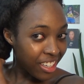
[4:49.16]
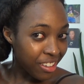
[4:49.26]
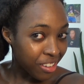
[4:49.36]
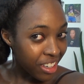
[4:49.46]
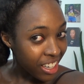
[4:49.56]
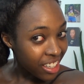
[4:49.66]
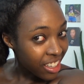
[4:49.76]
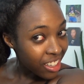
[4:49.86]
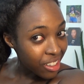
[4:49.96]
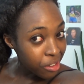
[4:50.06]
You can
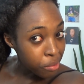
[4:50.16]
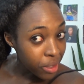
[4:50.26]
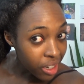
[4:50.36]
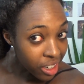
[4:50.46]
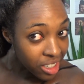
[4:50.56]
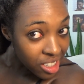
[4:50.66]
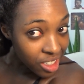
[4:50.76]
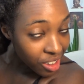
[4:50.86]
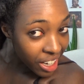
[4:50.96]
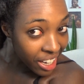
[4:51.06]
loop it under
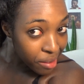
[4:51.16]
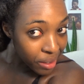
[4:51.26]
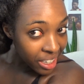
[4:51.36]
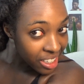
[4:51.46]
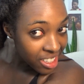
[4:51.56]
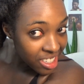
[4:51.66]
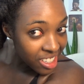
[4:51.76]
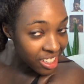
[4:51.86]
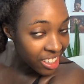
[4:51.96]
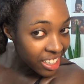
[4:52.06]
your hairband
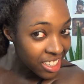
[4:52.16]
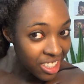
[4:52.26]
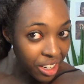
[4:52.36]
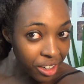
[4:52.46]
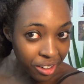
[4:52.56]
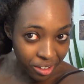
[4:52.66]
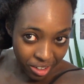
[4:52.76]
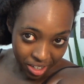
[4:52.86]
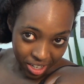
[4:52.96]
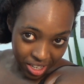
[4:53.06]
like so.
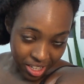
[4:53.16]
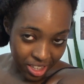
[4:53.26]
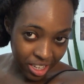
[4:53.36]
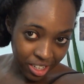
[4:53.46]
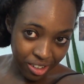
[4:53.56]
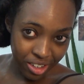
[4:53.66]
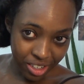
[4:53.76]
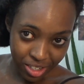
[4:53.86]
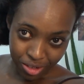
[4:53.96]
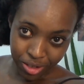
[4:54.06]
Then you
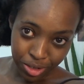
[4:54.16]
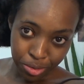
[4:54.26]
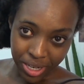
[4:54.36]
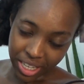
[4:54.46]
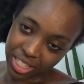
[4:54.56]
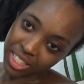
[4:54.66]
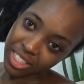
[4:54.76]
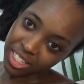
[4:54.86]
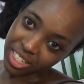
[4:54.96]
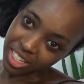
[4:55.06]
can do a
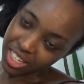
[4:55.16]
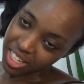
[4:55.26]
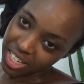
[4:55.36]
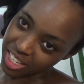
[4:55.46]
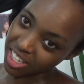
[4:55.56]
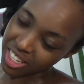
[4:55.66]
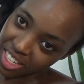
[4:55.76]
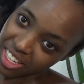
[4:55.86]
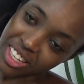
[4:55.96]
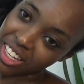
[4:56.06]
twist
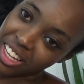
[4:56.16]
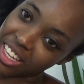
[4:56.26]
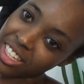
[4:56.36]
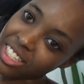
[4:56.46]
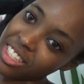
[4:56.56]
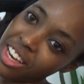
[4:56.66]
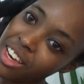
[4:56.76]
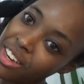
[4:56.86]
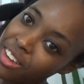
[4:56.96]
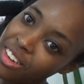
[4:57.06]
like
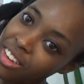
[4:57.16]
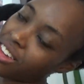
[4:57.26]
so,